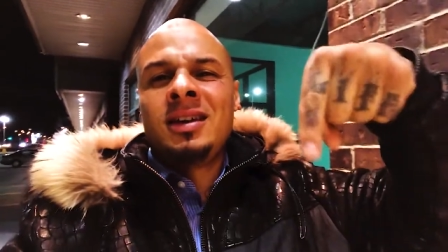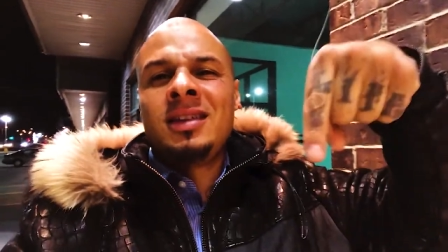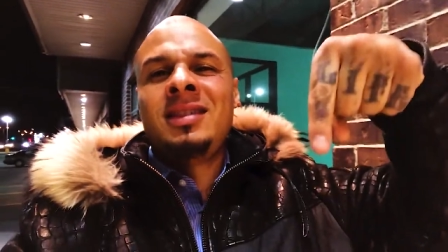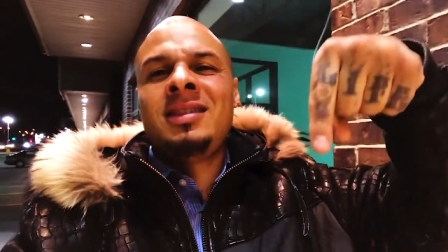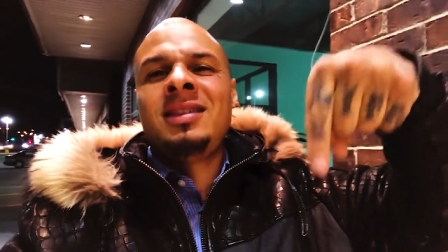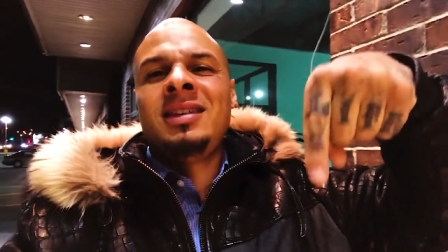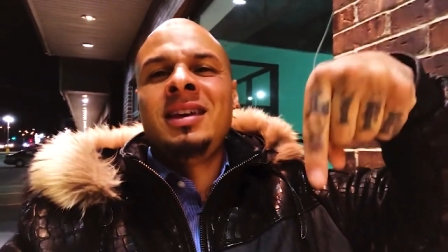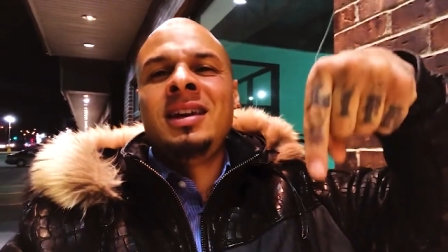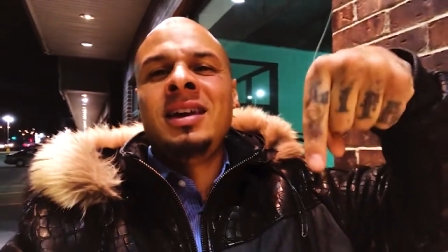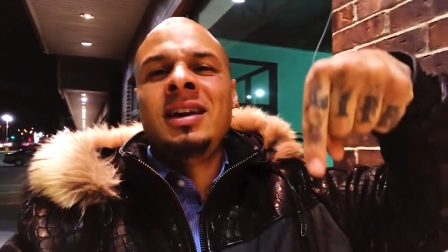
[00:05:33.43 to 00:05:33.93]

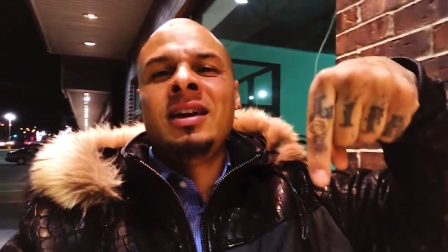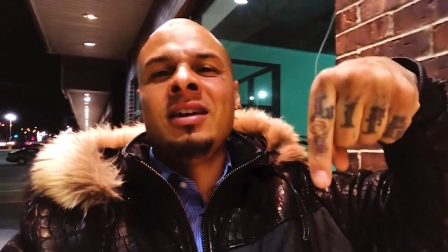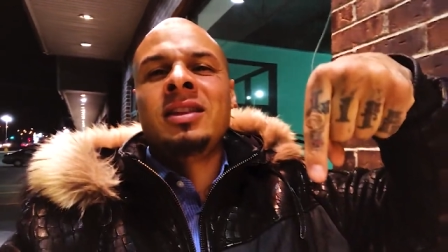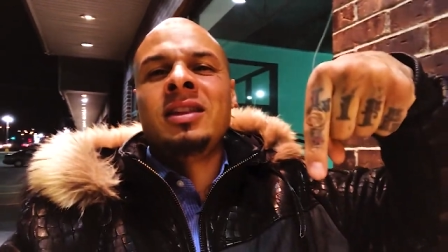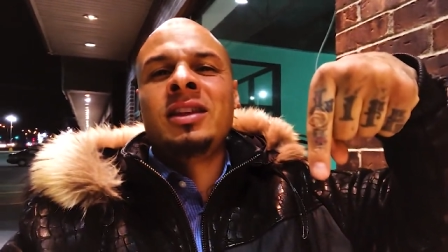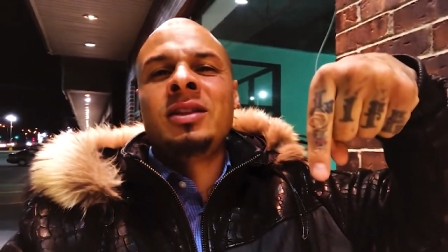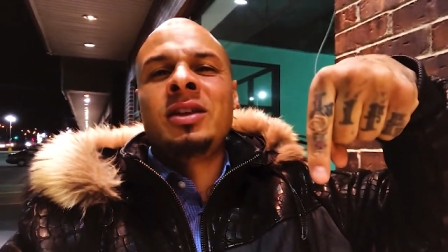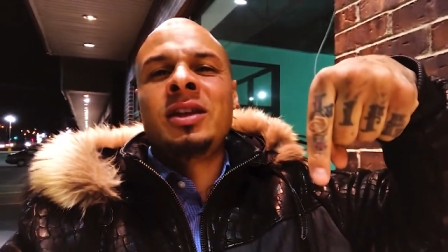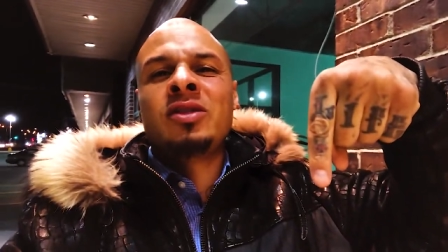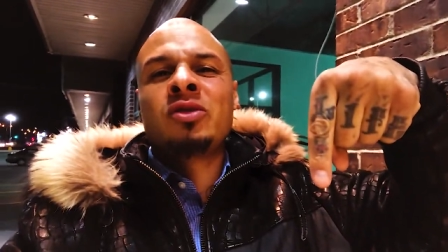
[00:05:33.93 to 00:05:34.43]
see
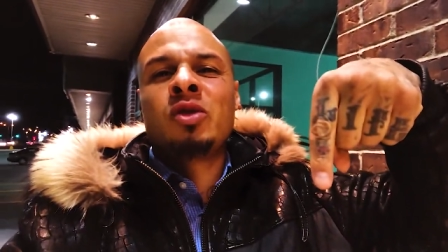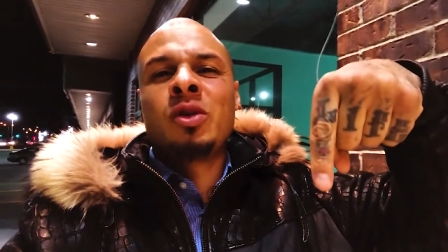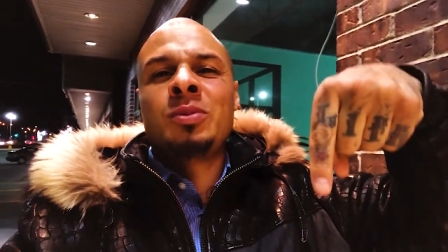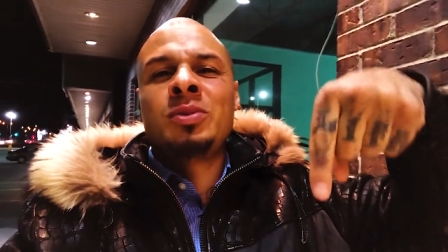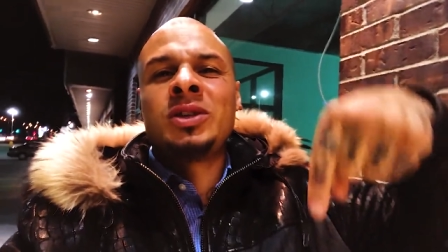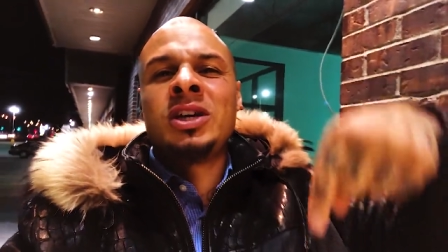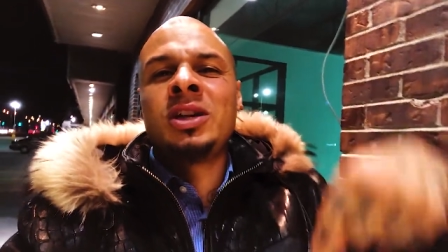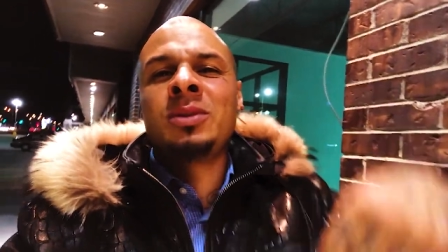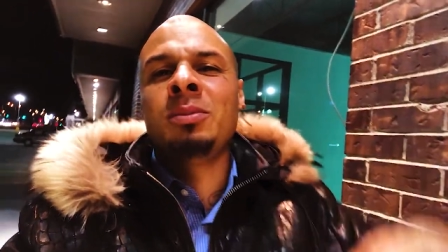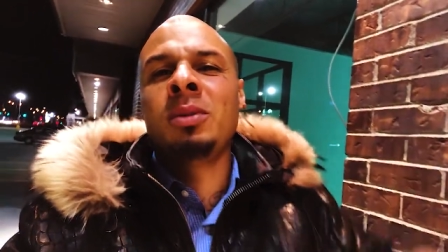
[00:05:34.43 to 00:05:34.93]
on the
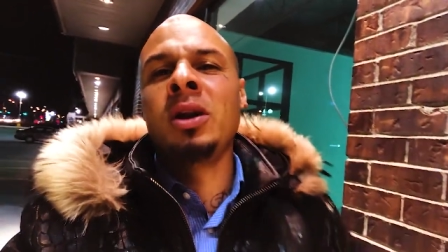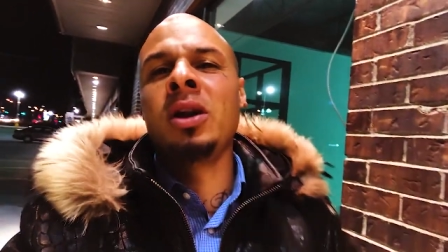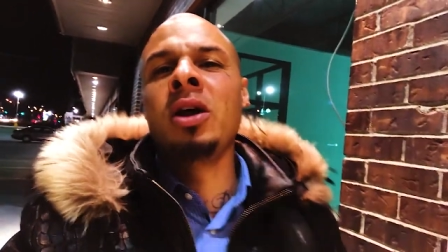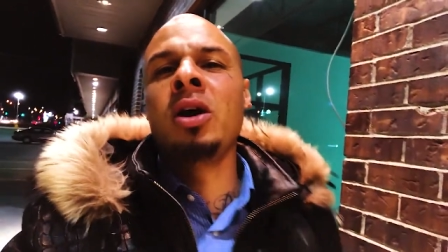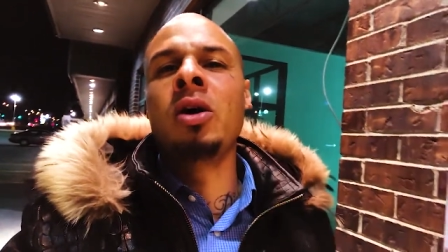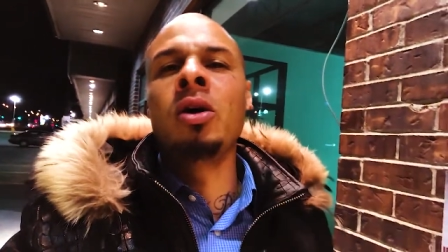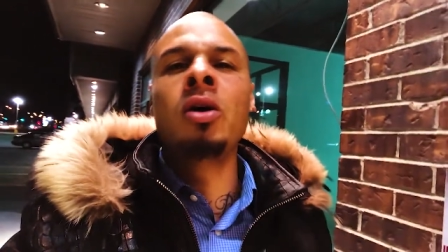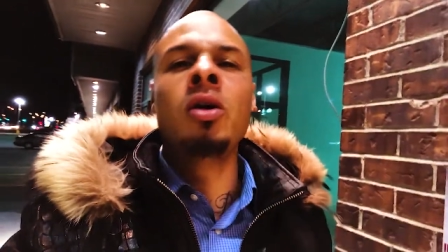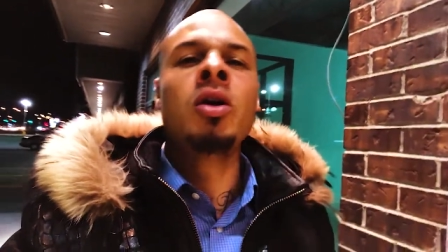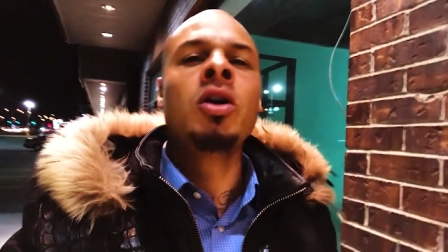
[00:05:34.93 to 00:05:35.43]
description
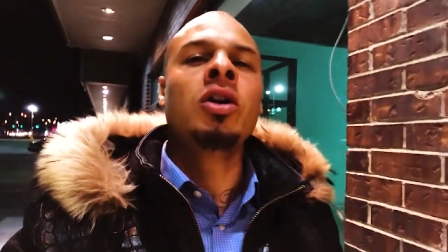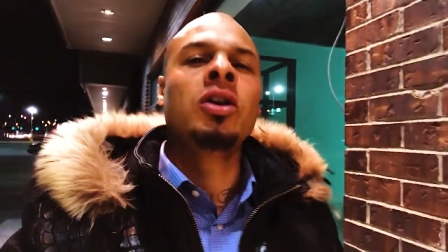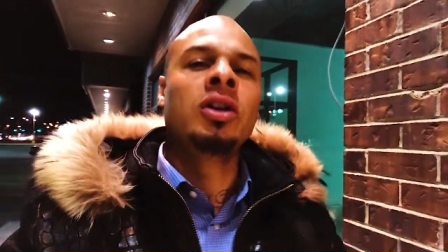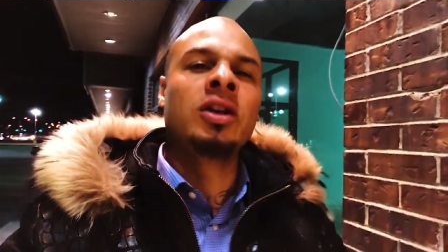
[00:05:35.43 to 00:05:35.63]
below.